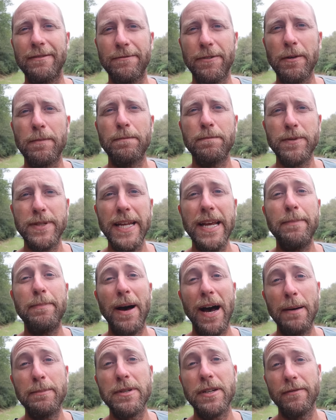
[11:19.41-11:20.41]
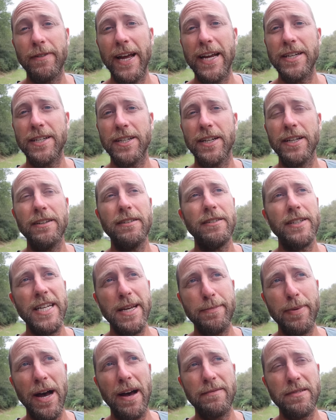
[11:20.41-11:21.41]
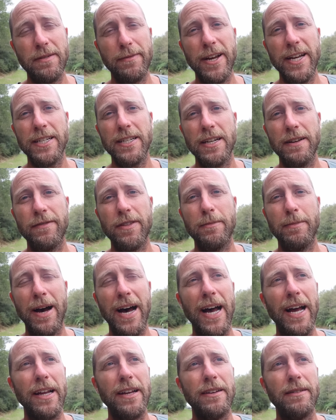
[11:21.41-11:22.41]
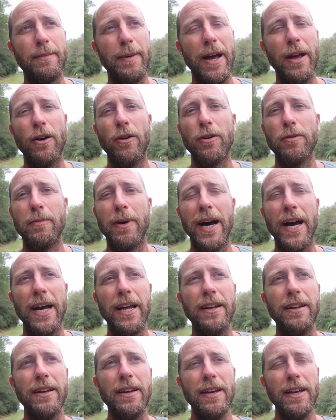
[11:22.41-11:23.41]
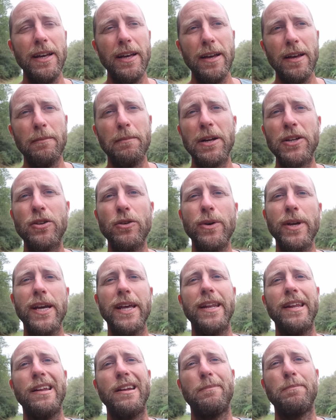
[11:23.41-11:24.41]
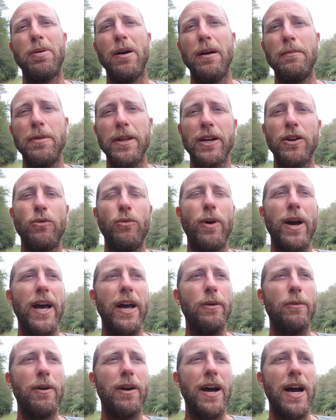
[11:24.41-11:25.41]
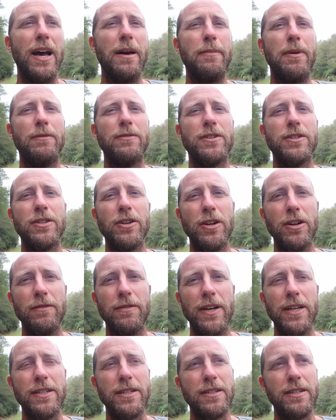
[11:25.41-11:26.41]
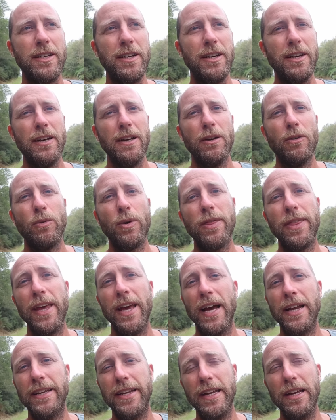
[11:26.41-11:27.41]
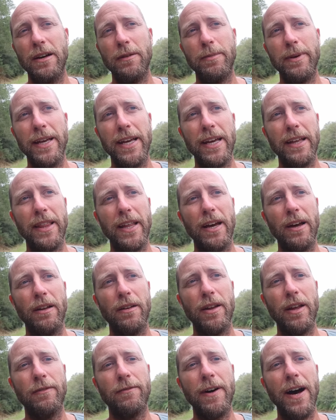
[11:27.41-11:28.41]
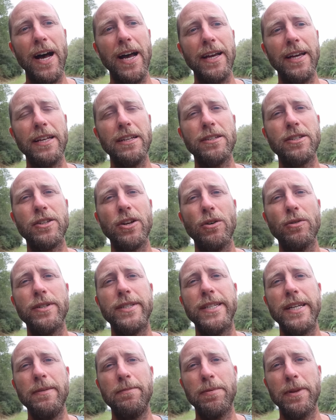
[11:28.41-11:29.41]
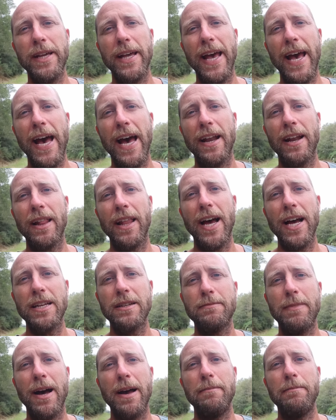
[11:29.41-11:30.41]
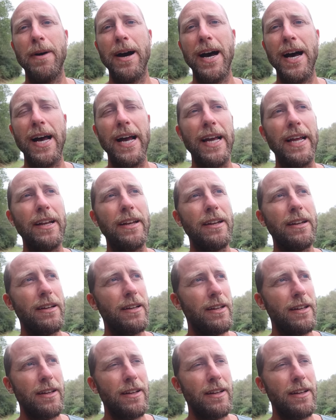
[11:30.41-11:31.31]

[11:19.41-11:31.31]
for deep observation, deep observation of the mind, my own mind, but doing it in a public way where I am of service, with the idea being that if I can so deeply analyze my mind,